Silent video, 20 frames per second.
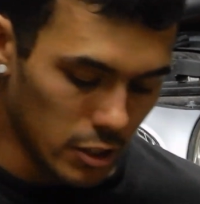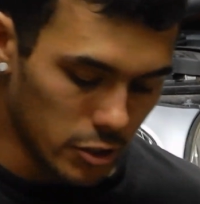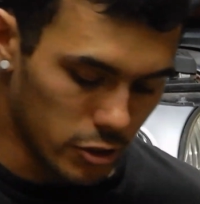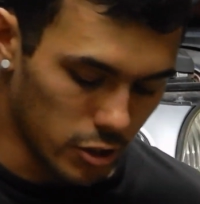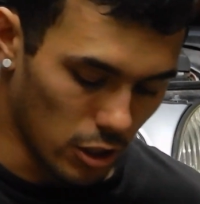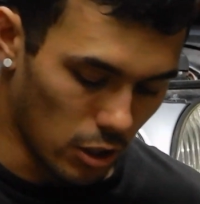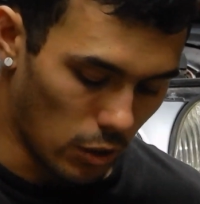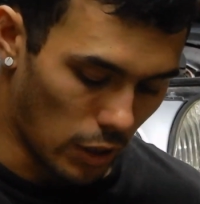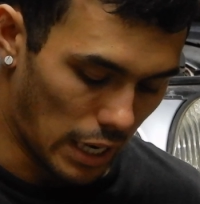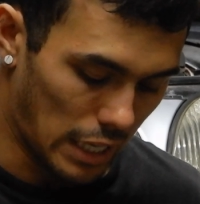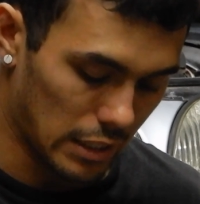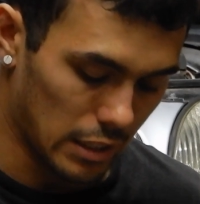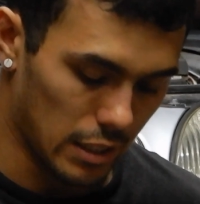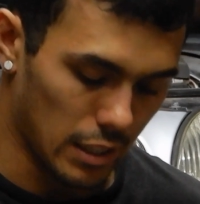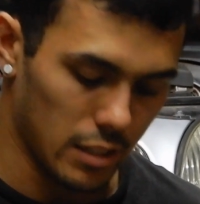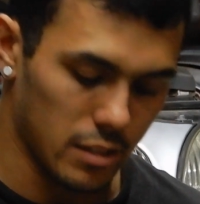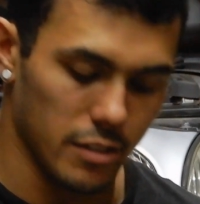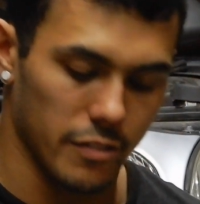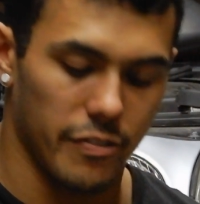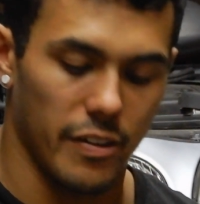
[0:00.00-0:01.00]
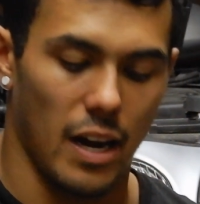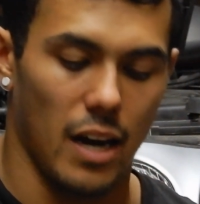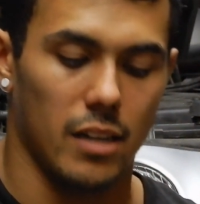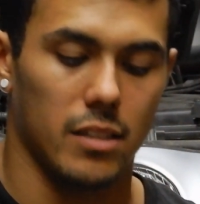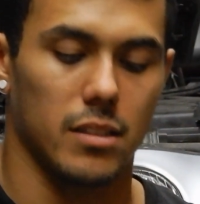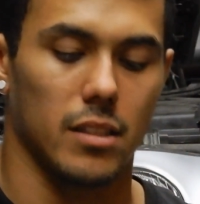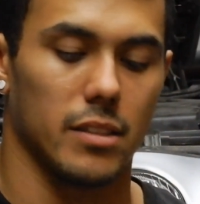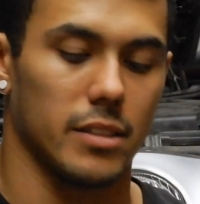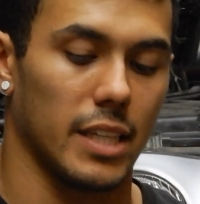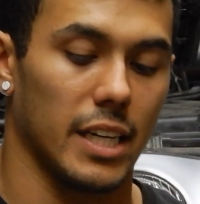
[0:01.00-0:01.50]
So I like the
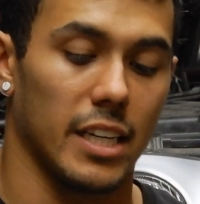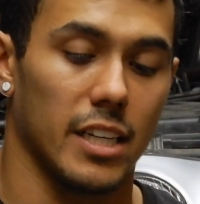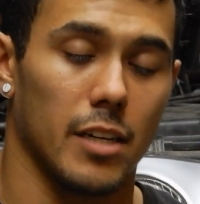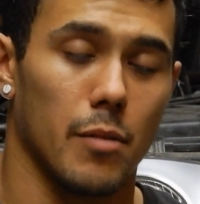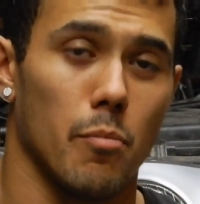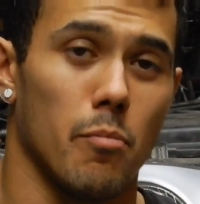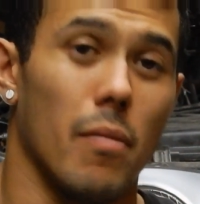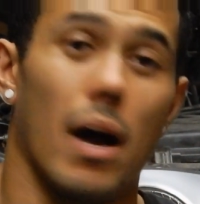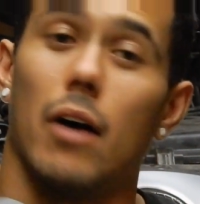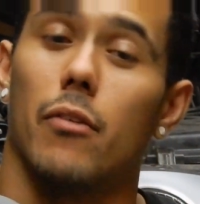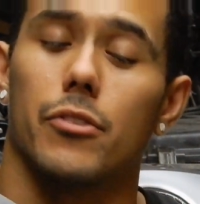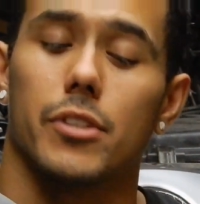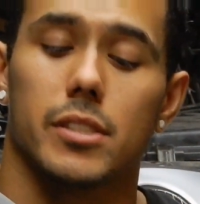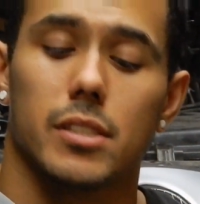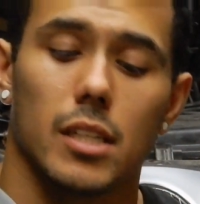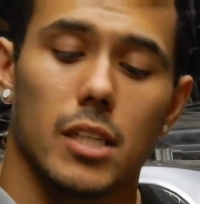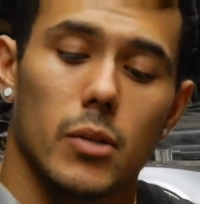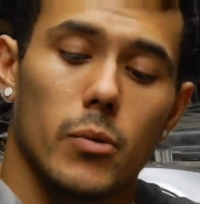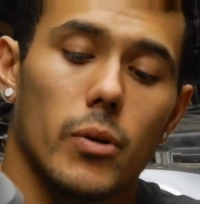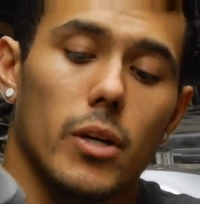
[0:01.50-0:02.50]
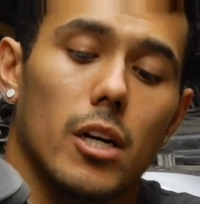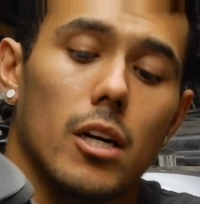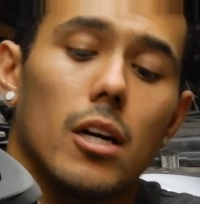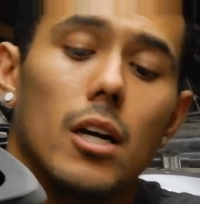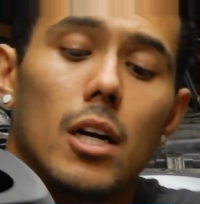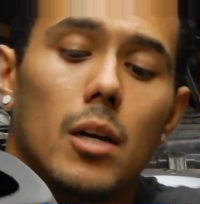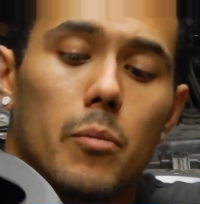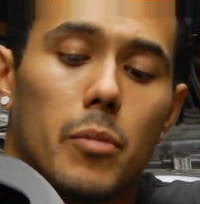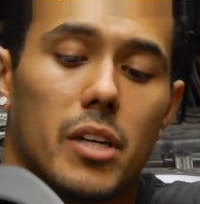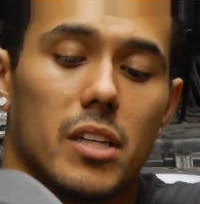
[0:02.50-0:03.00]
fact that they didn't mount this anywhere,
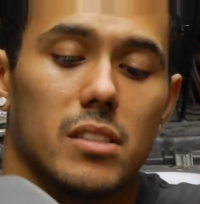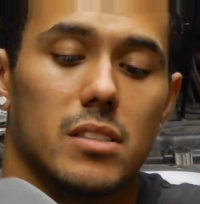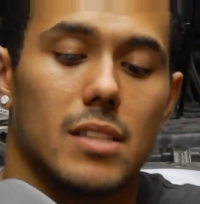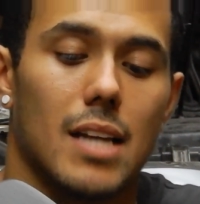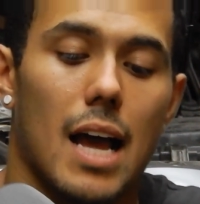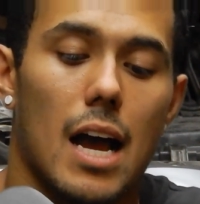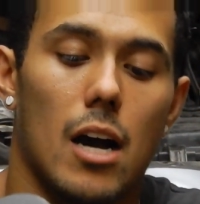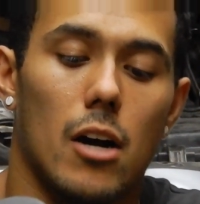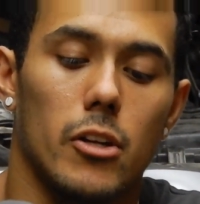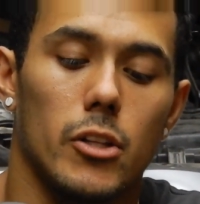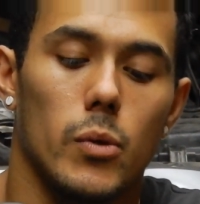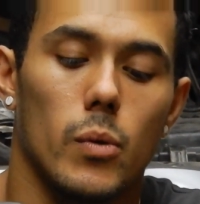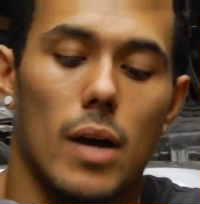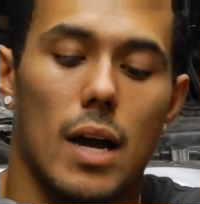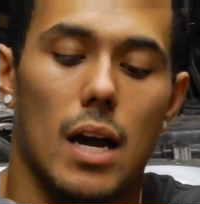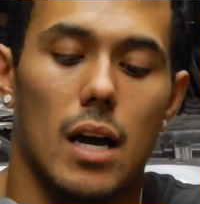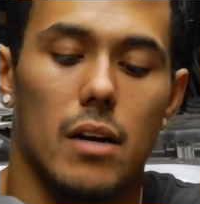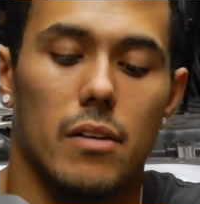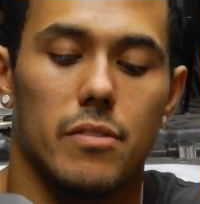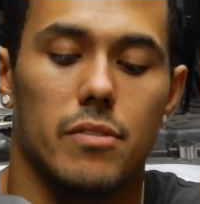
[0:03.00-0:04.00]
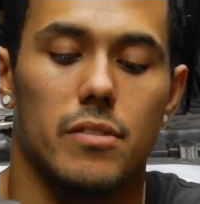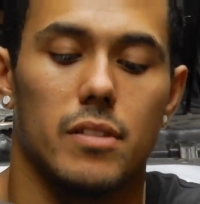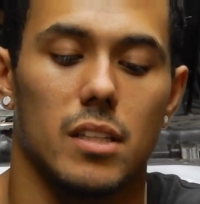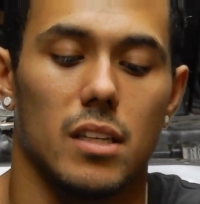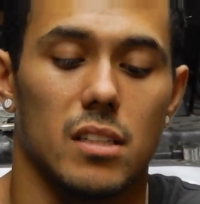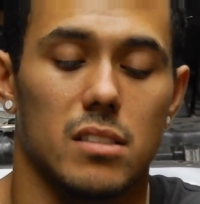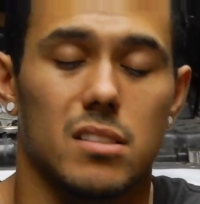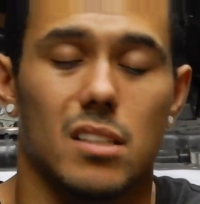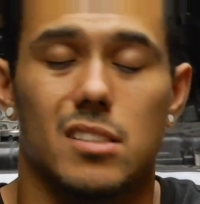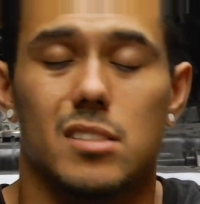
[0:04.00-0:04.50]
because now you have
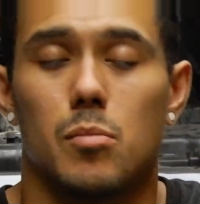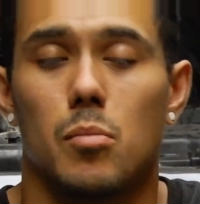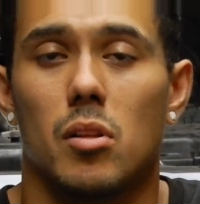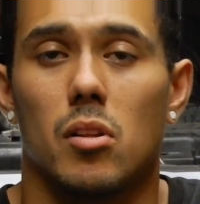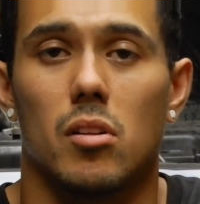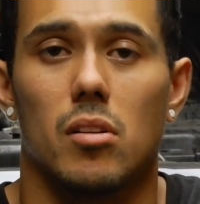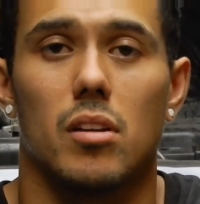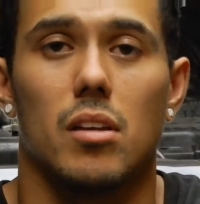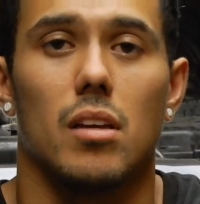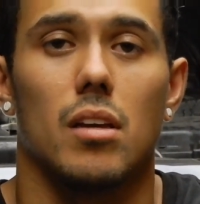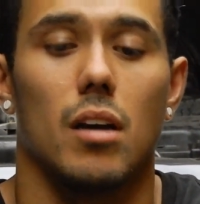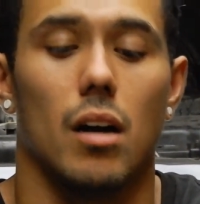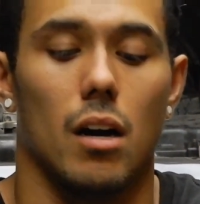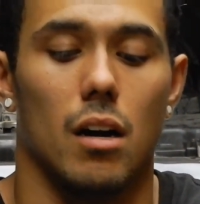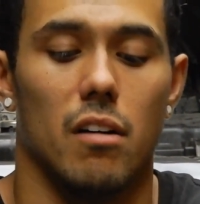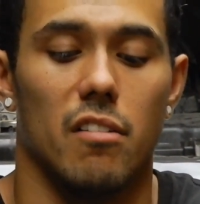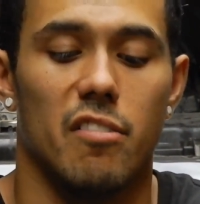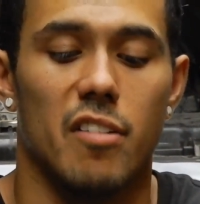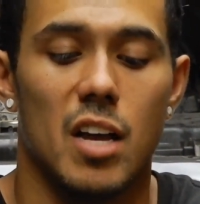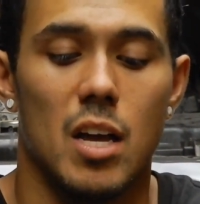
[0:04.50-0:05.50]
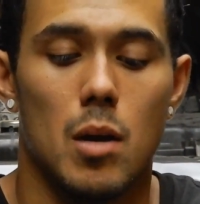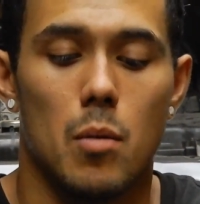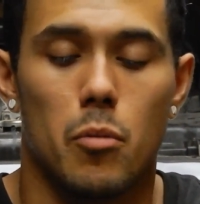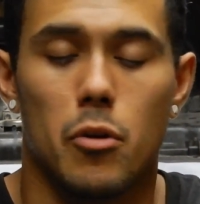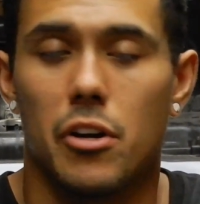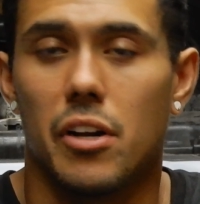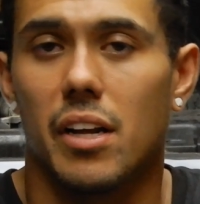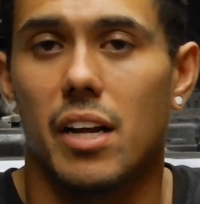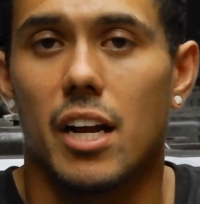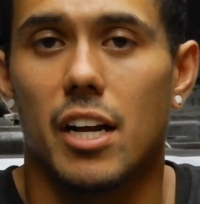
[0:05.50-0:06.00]
the accessibility of
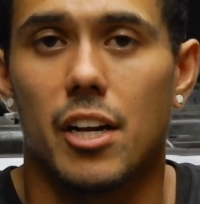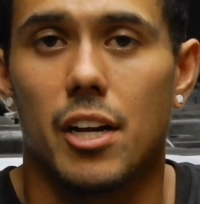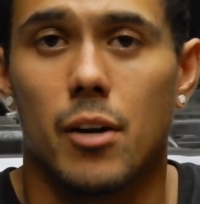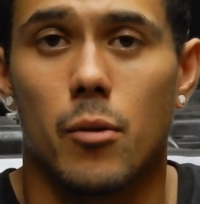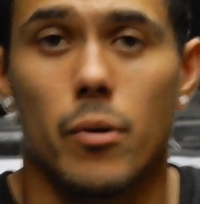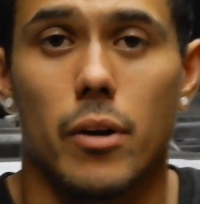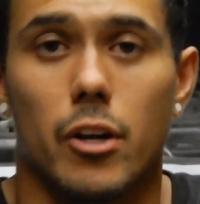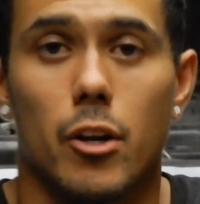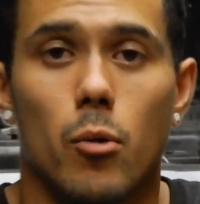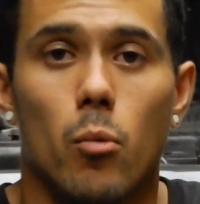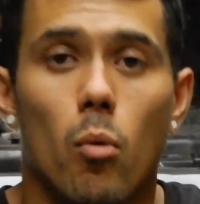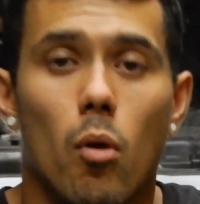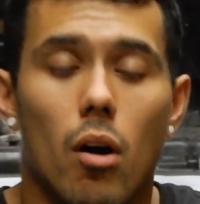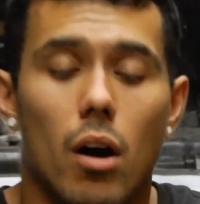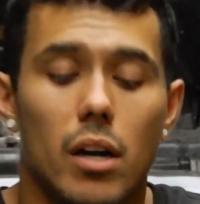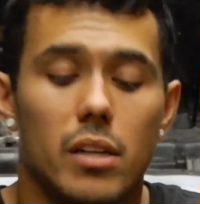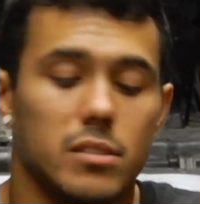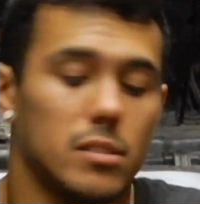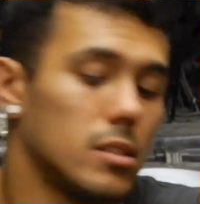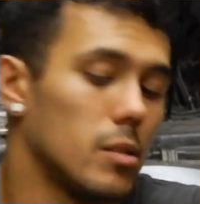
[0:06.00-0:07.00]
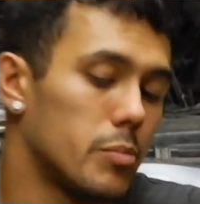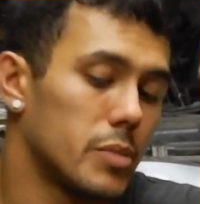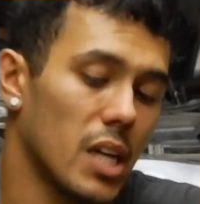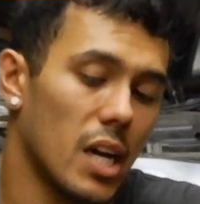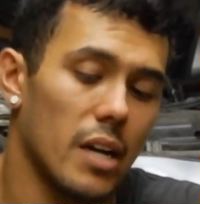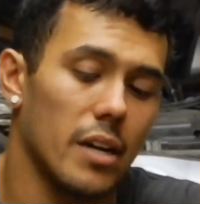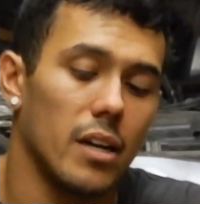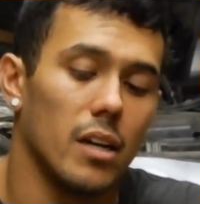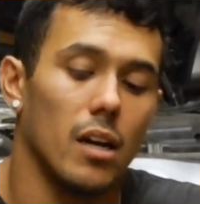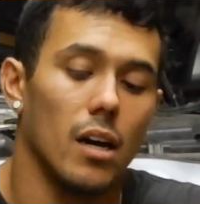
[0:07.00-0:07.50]
putting it anywhere you want, zip
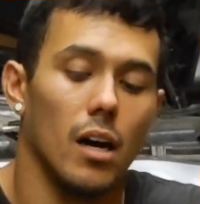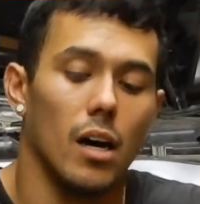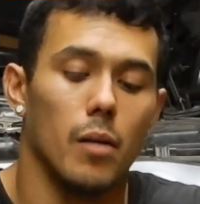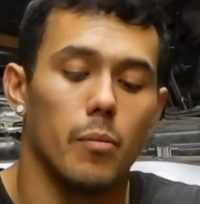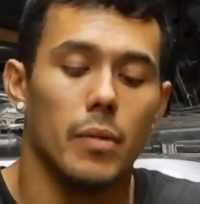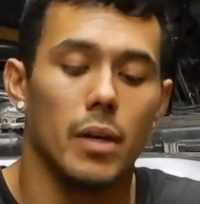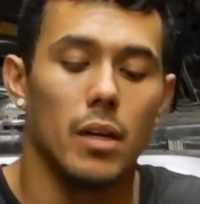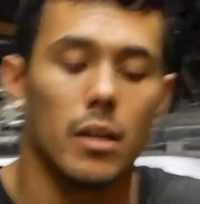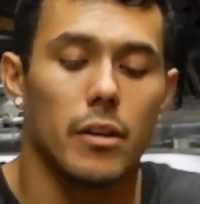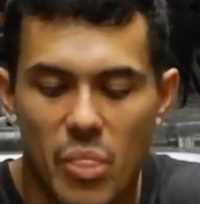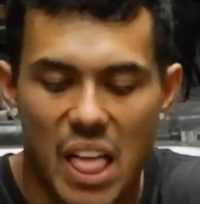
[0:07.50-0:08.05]
tying it up,